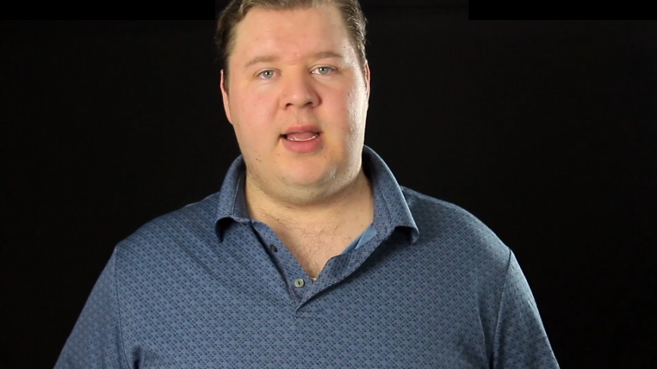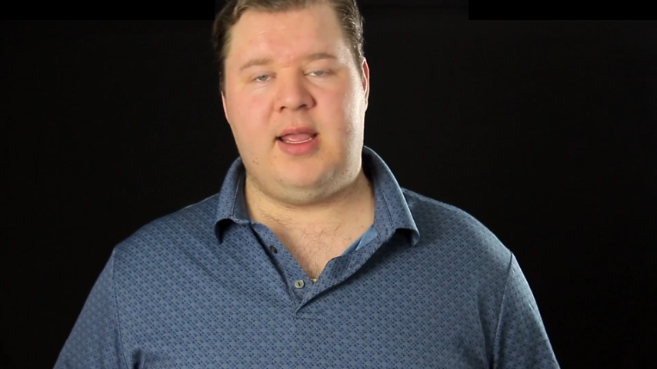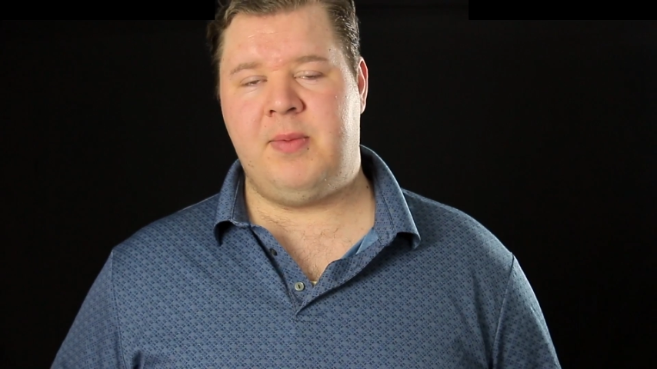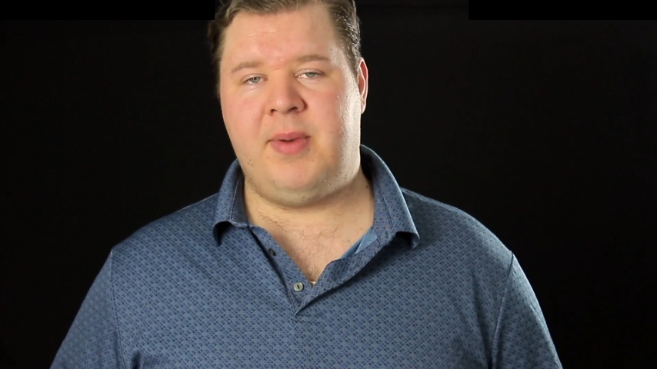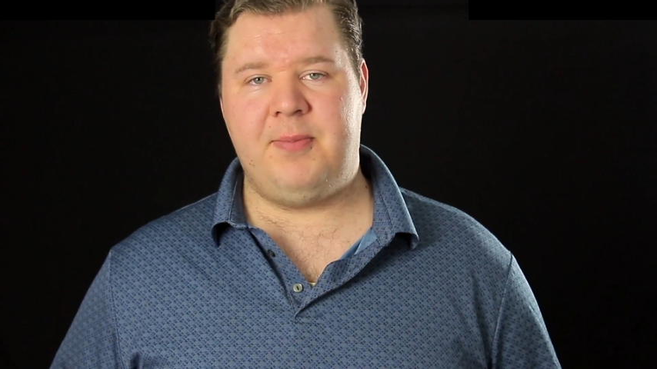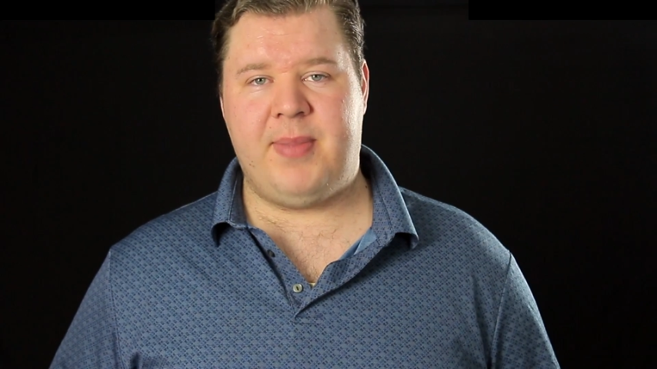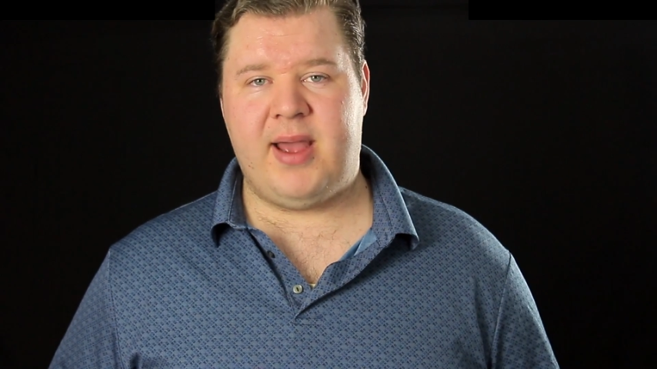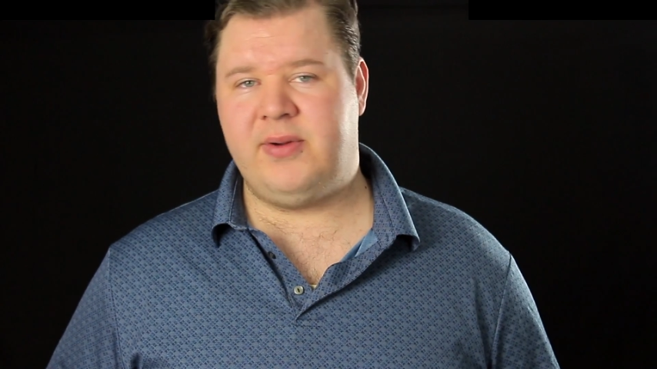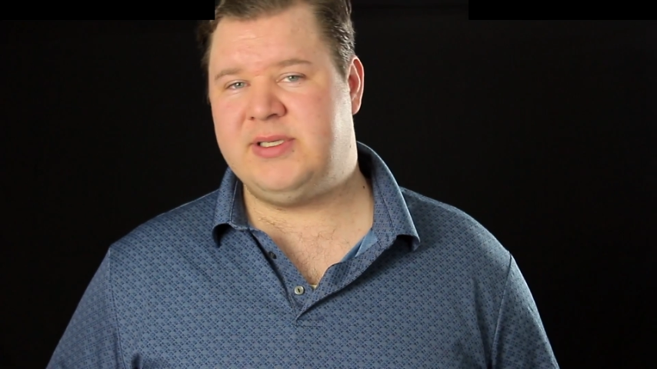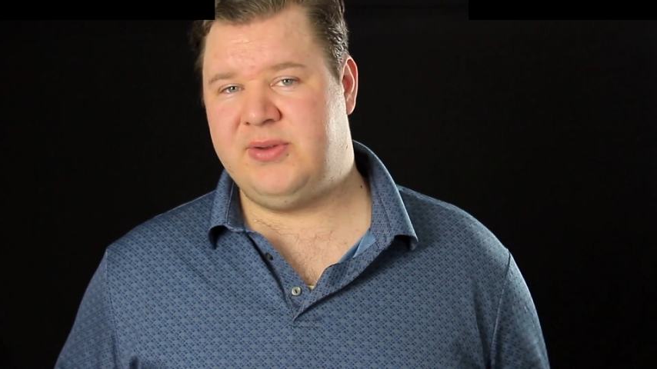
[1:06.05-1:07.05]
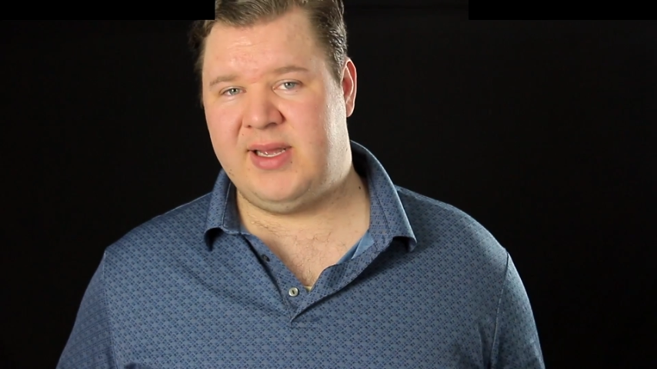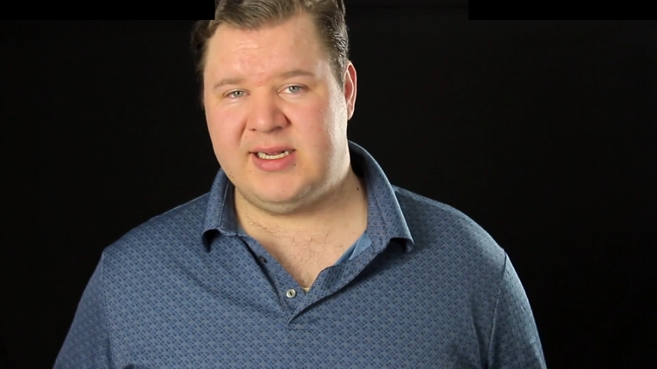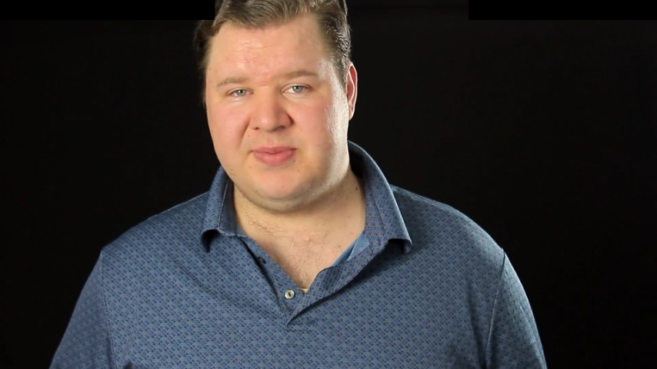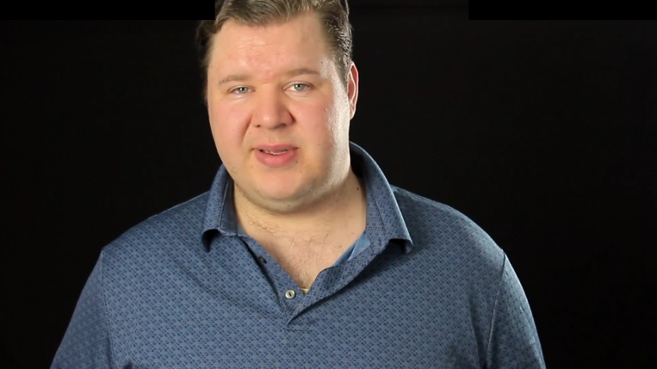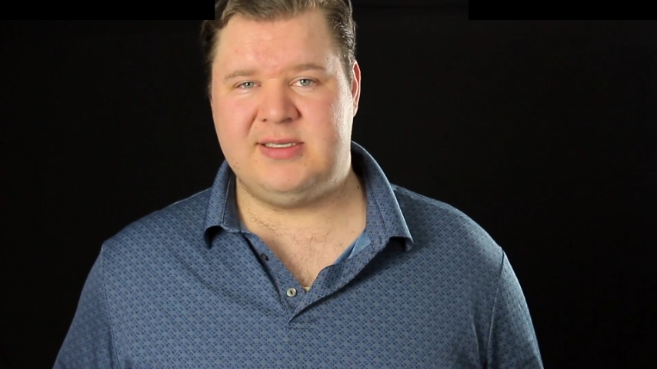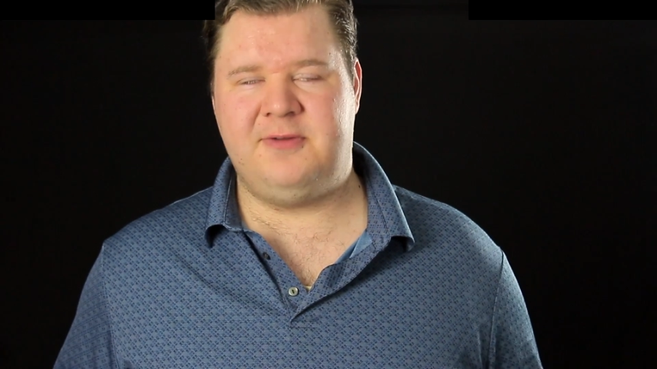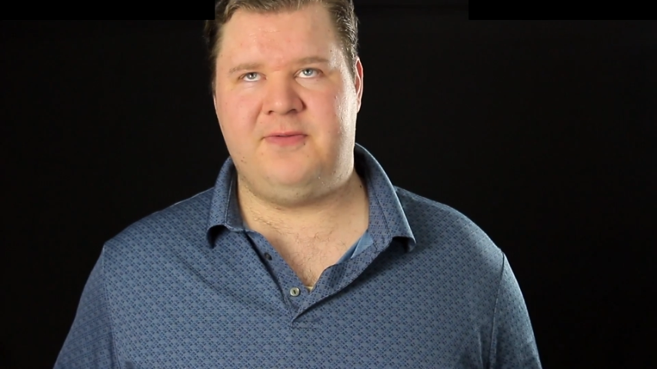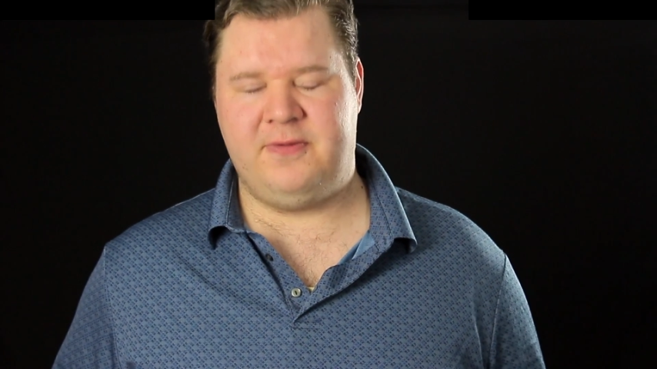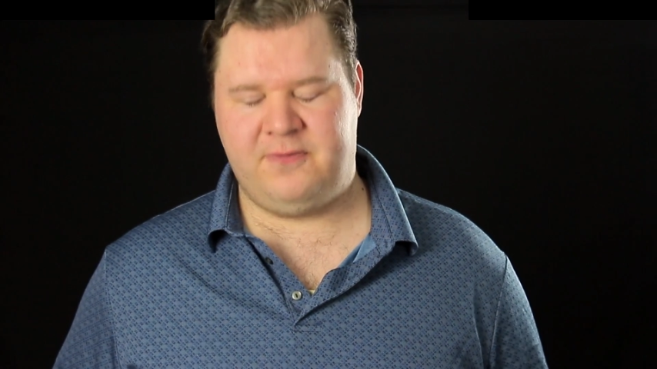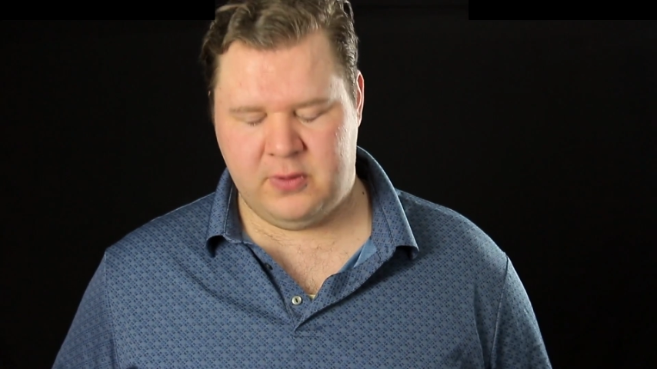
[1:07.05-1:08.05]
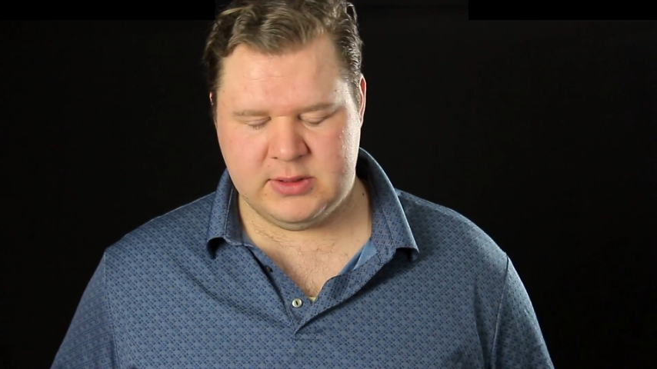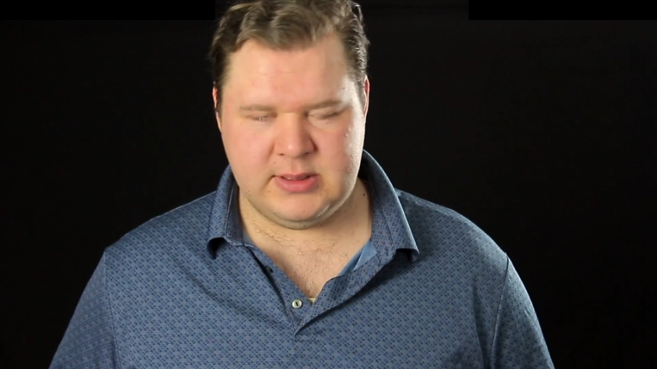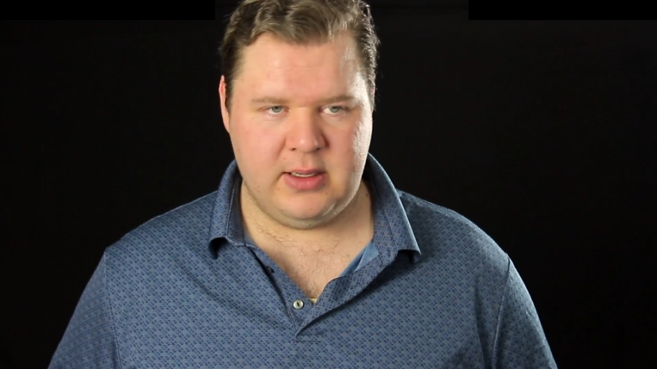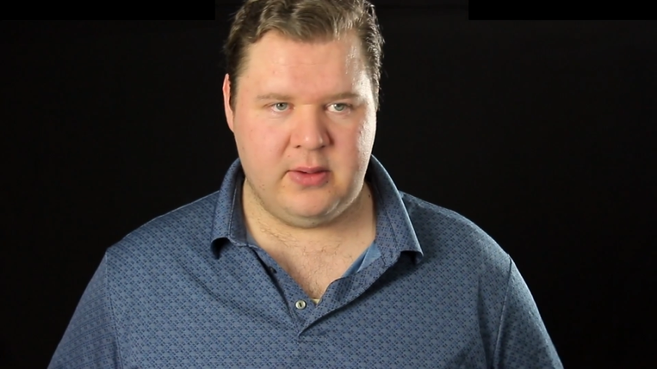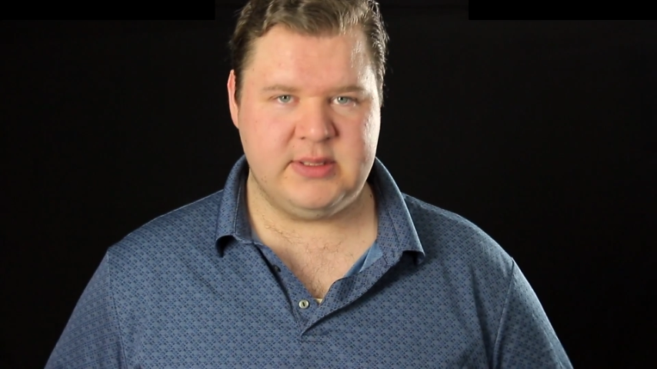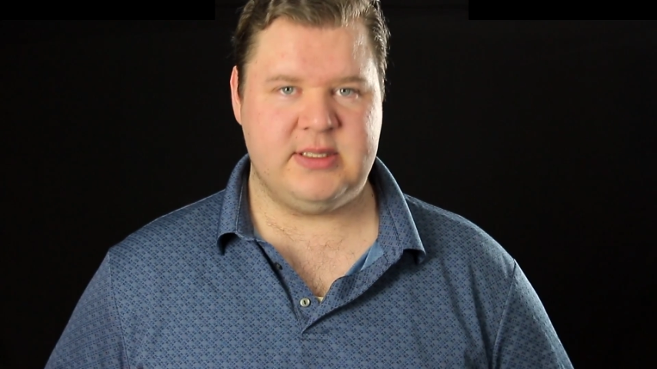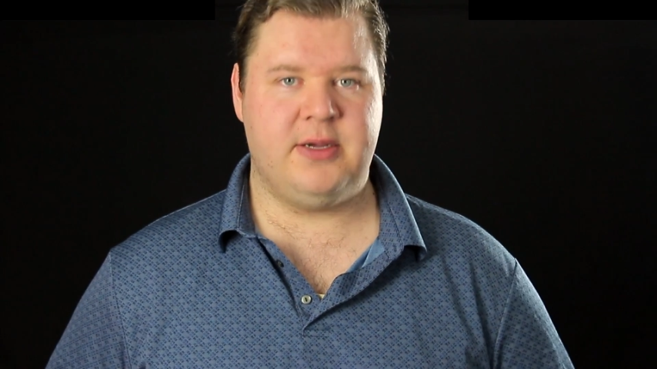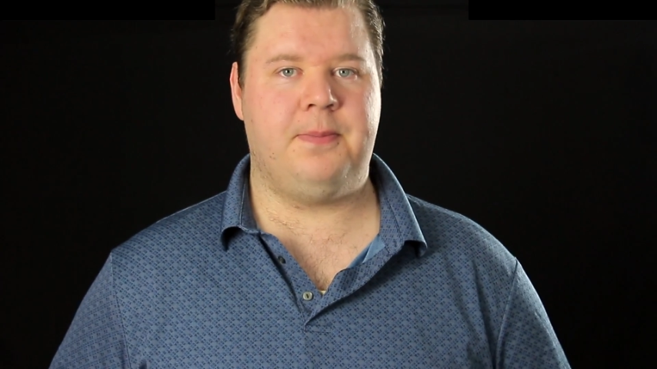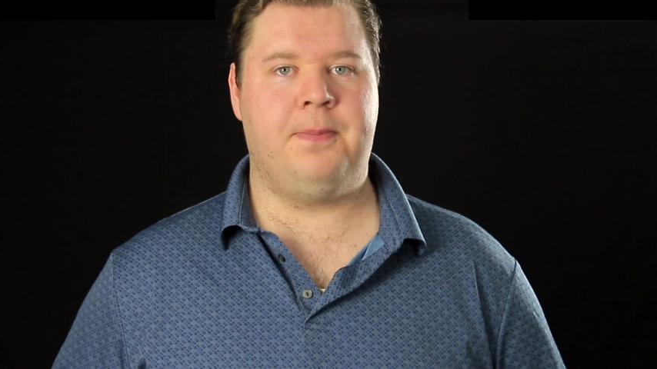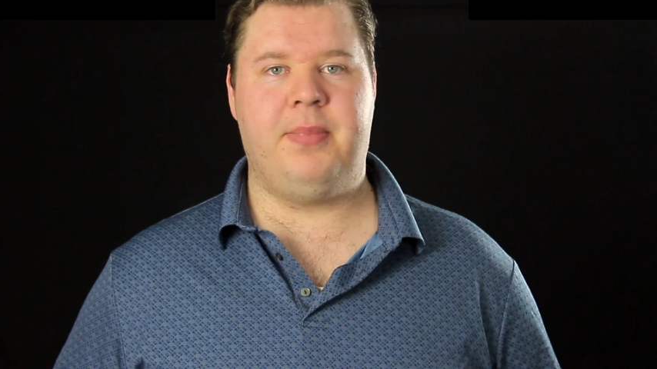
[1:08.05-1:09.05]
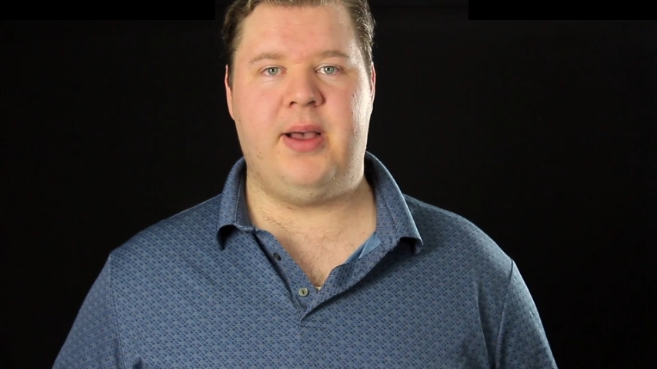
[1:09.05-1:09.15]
Keep in mind, batteries do get expensive, of course they always do,